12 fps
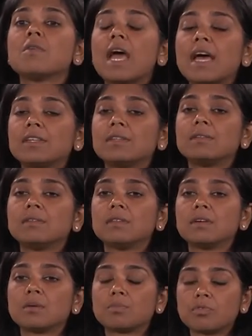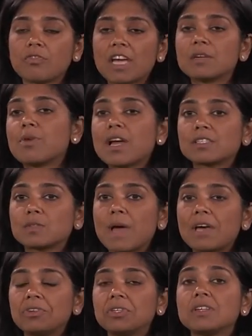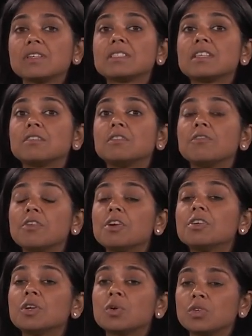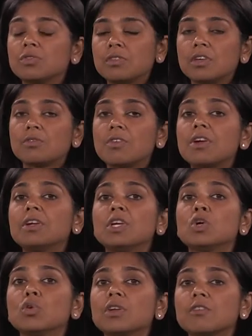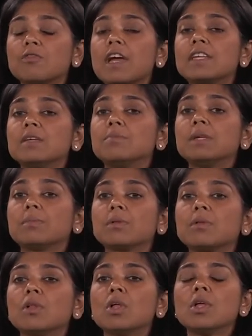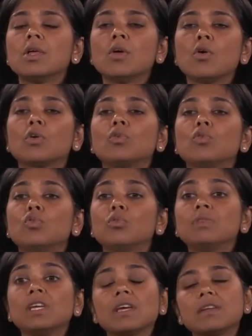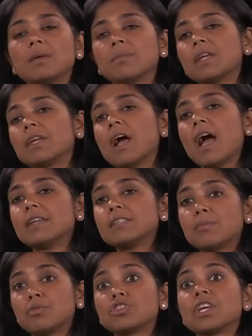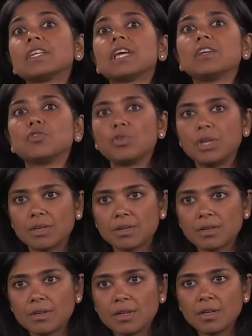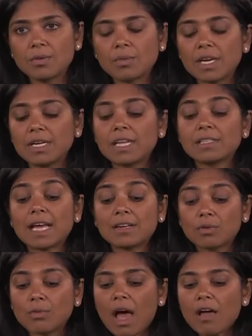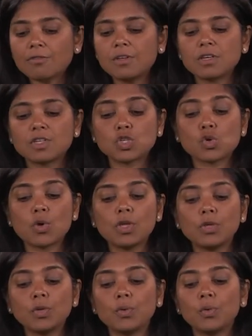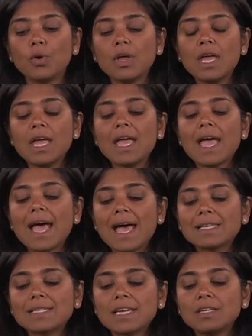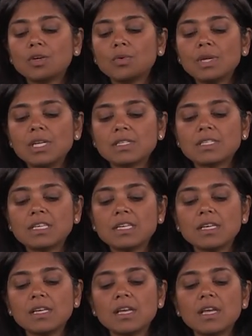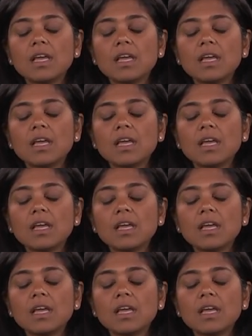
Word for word: and the provider practice pattern here is that they're very, go- they're very good at finding people on whom they end up getting high temperature and getting treated, right? And that graph here is showing you as I increase the,